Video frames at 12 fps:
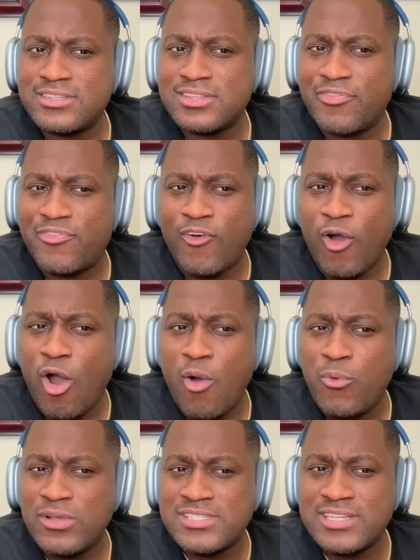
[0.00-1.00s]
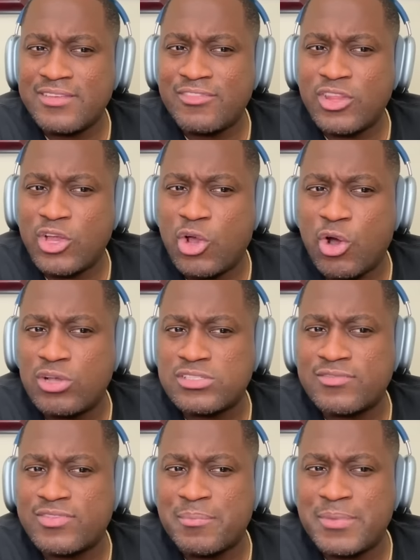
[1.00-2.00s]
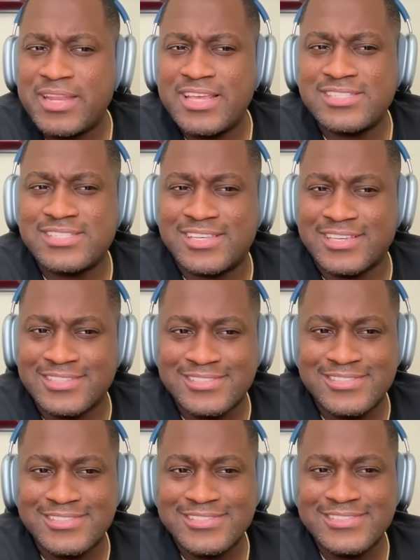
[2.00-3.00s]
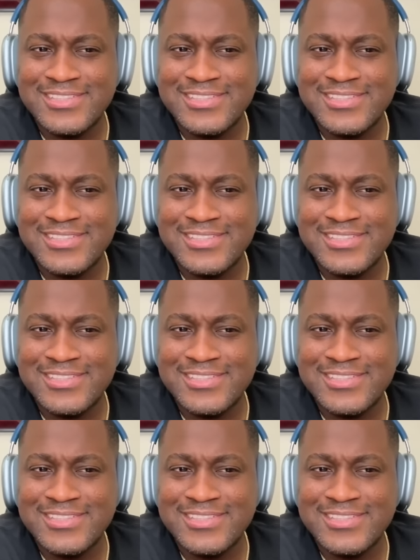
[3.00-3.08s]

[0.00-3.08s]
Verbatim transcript: the, the fall was the cause of the meniscus.